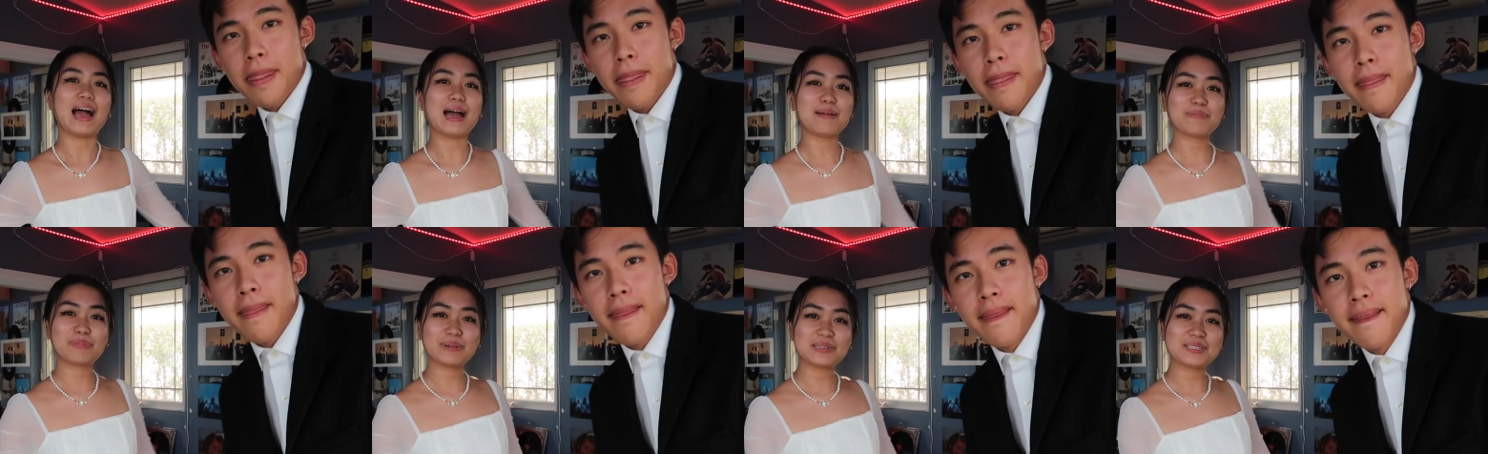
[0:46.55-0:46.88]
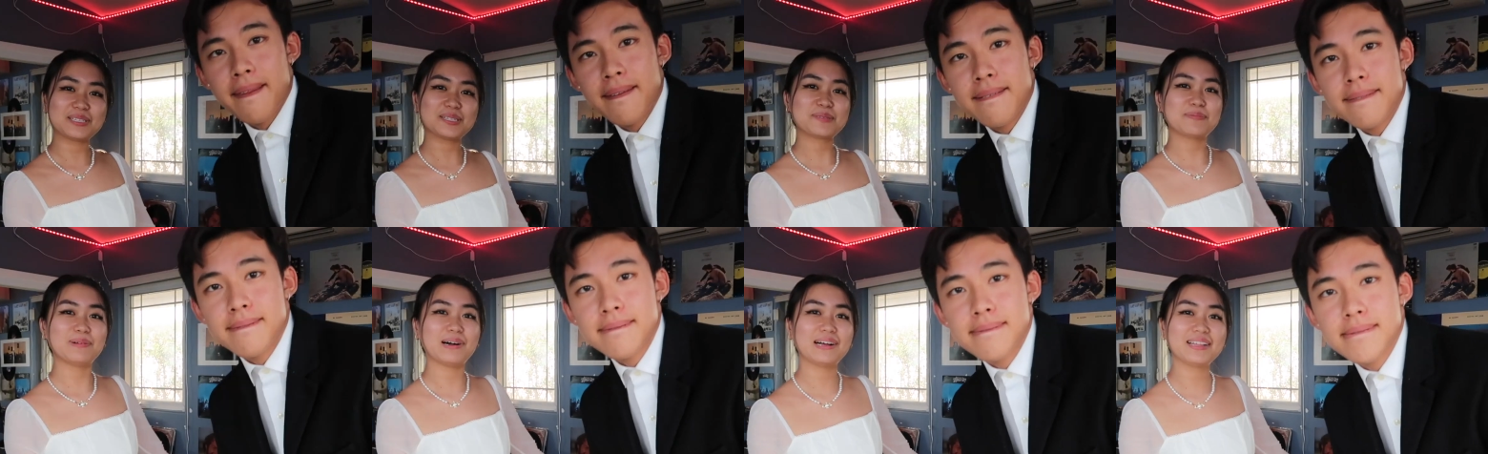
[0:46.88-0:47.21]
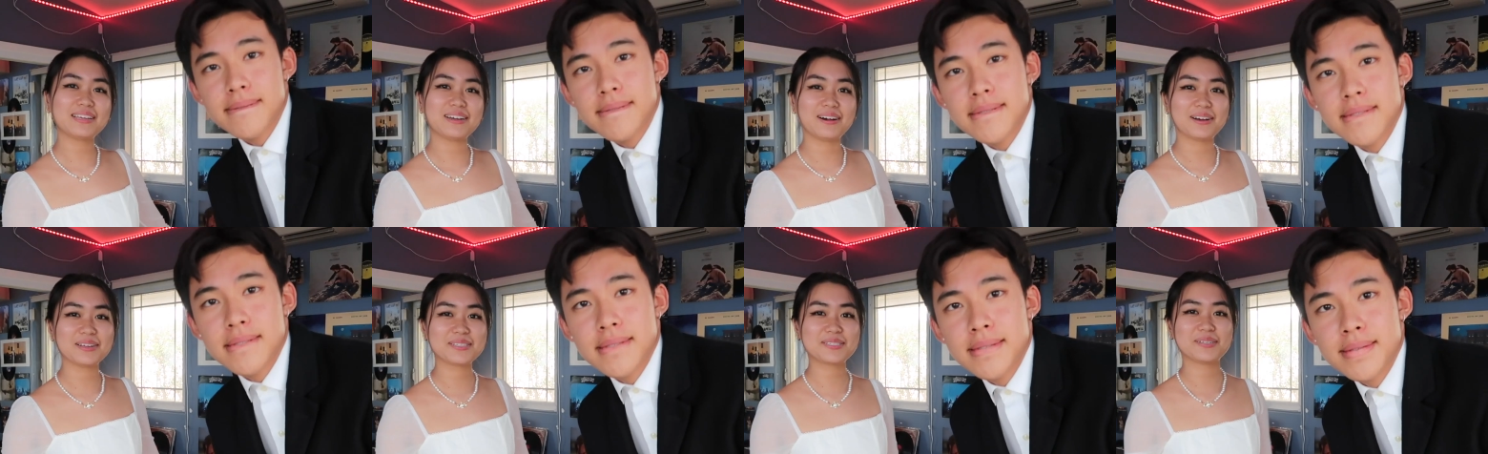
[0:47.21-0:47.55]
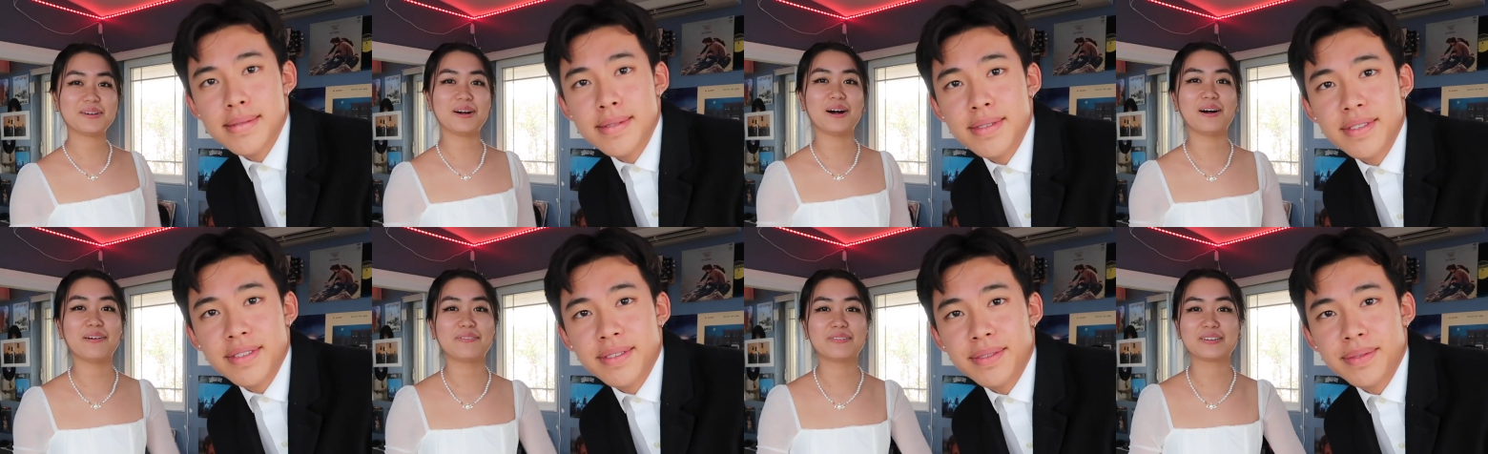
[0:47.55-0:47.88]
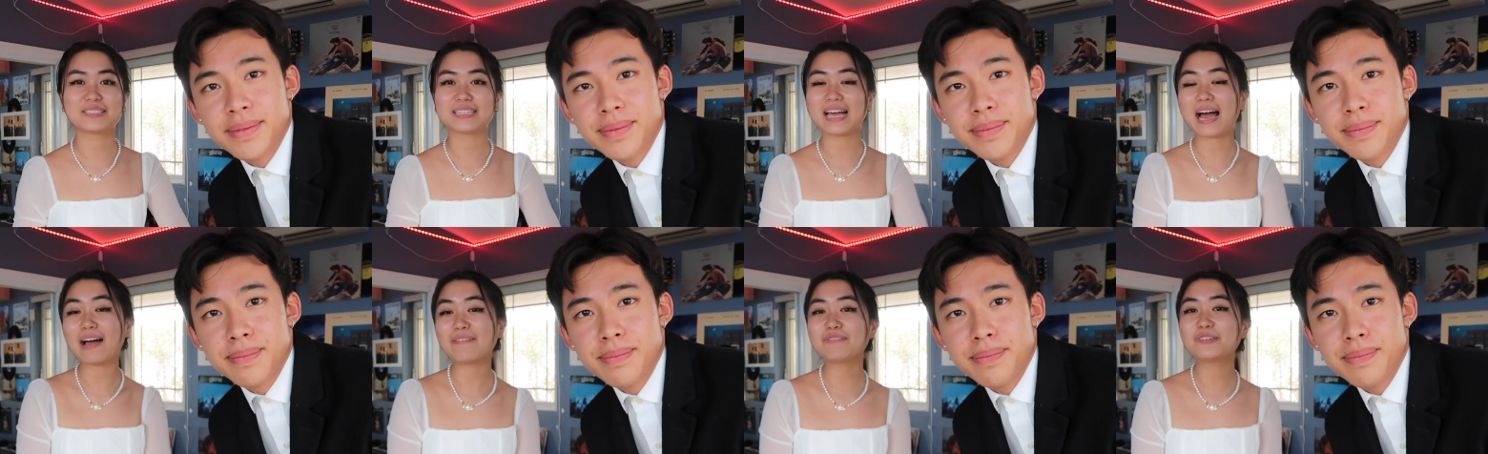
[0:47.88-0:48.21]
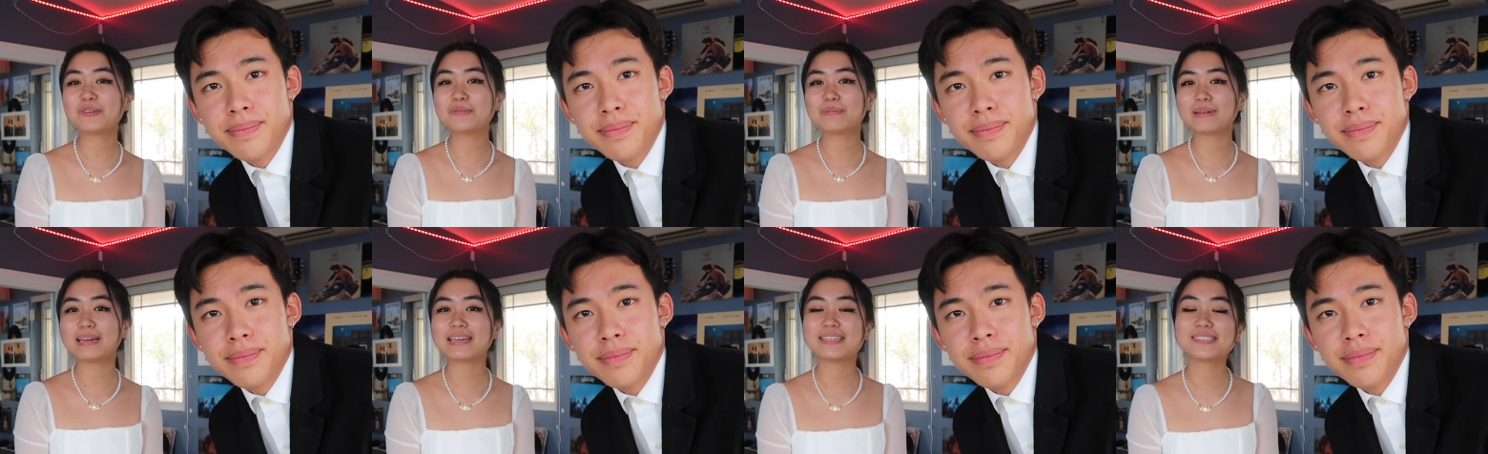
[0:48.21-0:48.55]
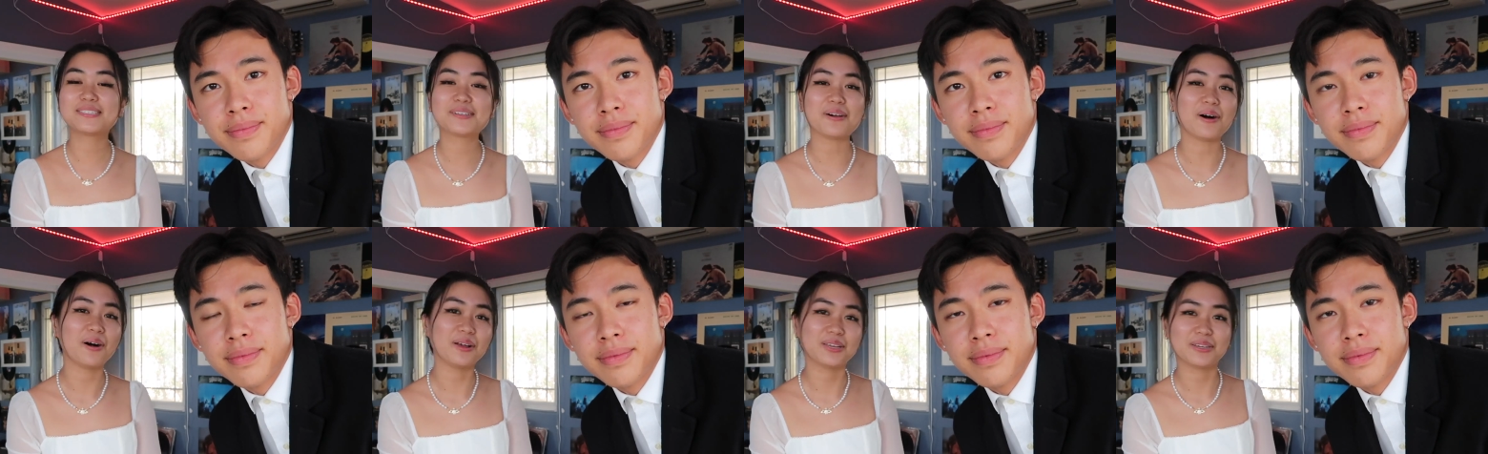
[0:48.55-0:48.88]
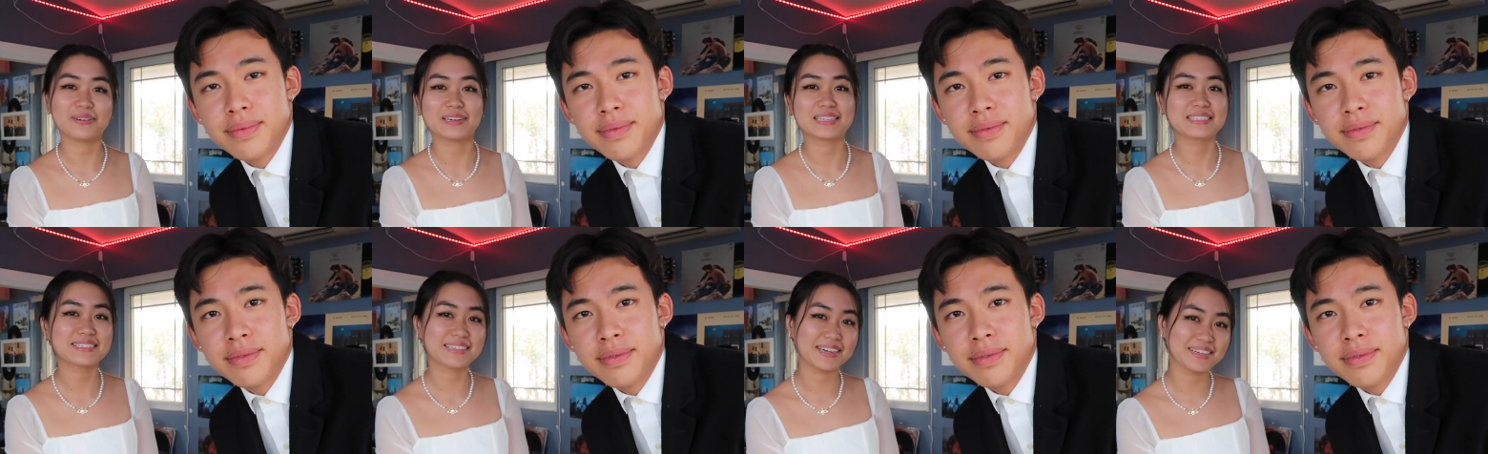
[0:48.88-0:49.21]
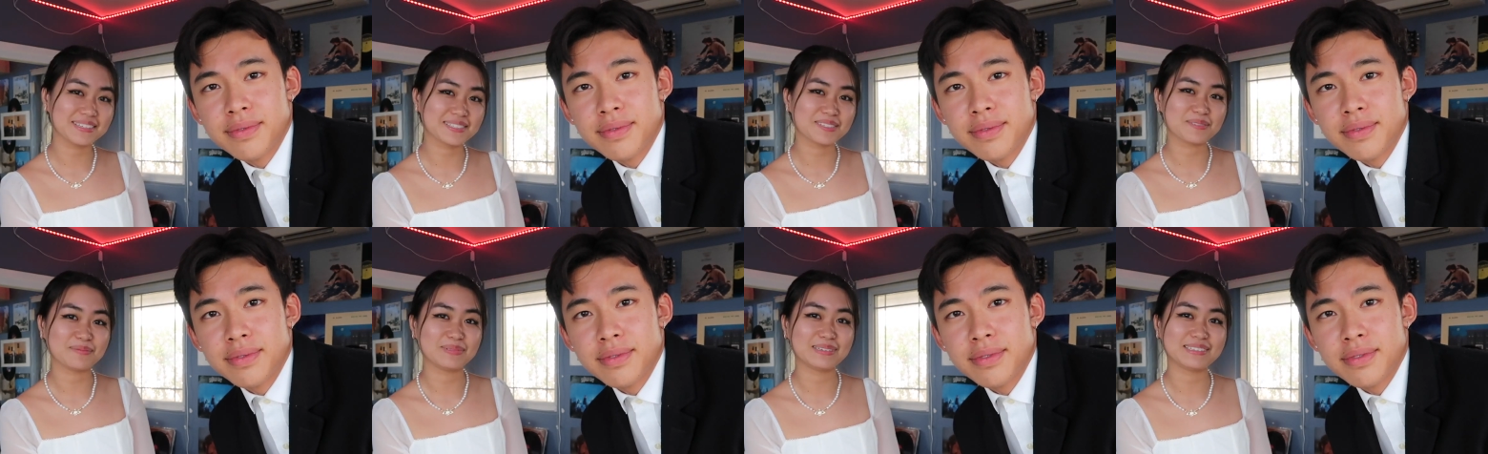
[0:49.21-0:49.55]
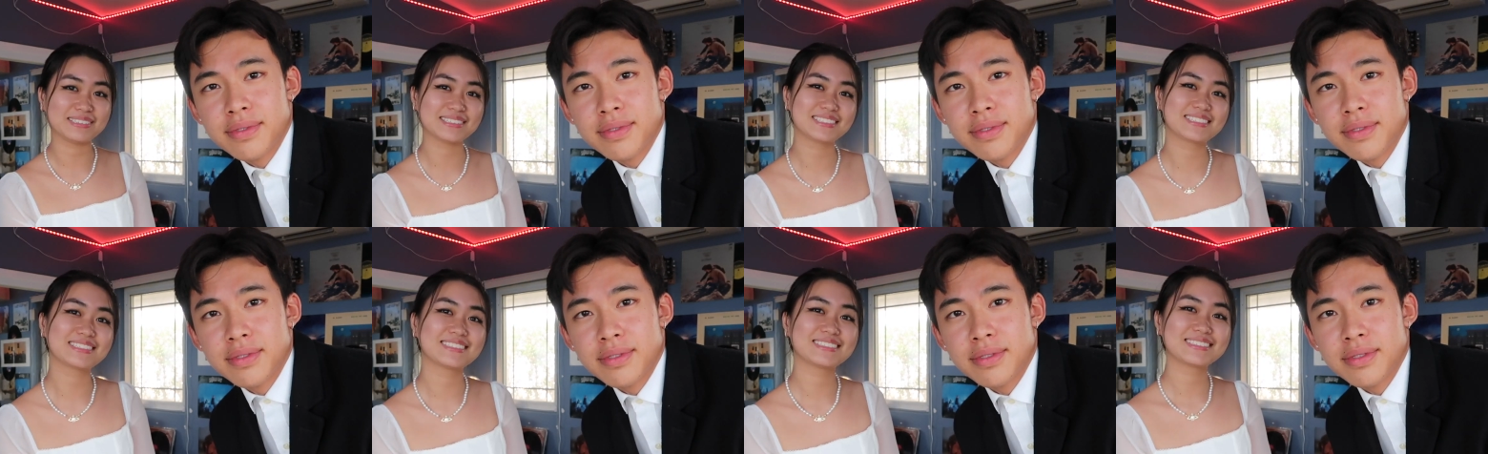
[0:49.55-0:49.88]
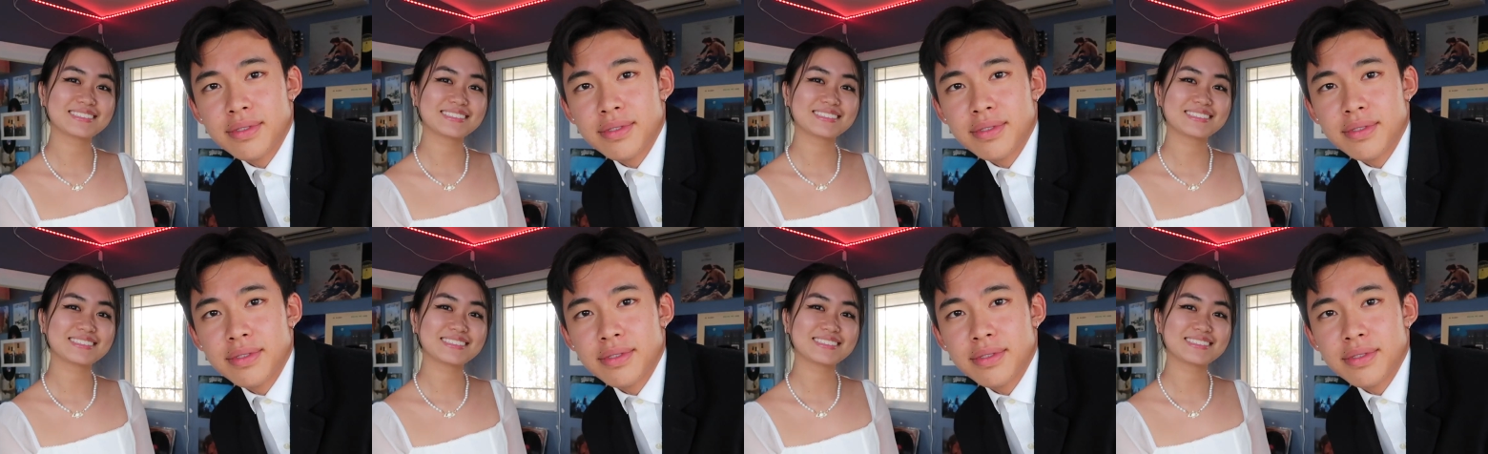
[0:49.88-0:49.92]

Speaker 1: And Princess Polly also offers Afterpay to all US customers.